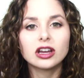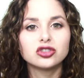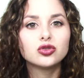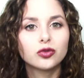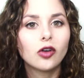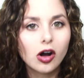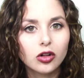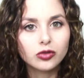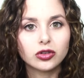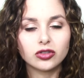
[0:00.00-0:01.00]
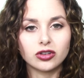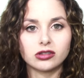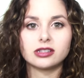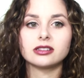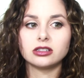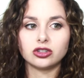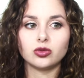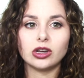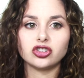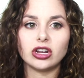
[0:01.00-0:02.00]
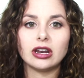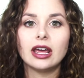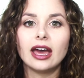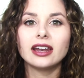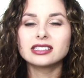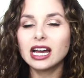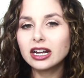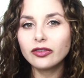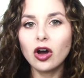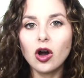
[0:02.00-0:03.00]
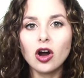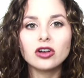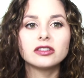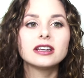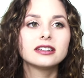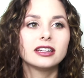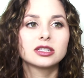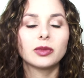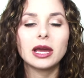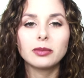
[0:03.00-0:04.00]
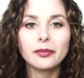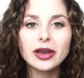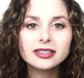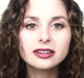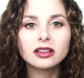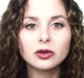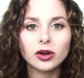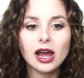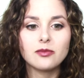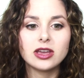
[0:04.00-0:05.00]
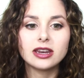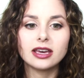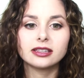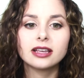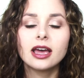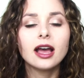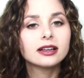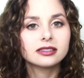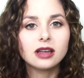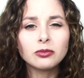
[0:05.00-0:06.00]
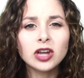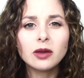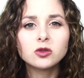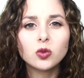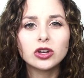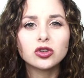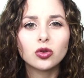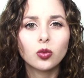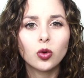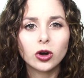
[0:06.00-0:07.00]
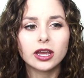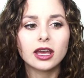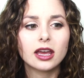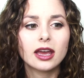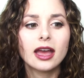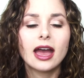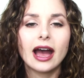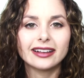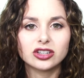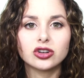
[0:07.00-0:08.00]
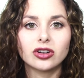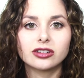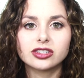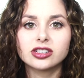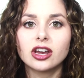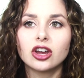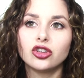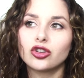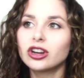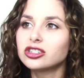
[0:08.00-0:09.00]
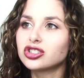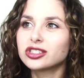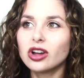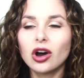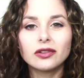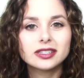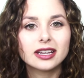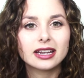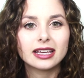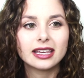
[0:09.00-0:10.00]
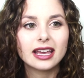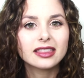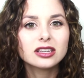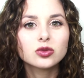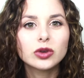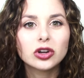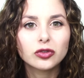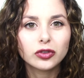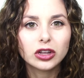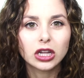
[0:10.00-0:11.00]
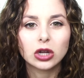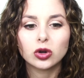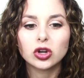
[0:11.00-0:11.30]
you follow your nurse's intuition. And it's kind of a hard thing to explain, but basically what I mean is sometimes when you're working as a nurse, you're gonna just all of a sudden get this weird feeling, or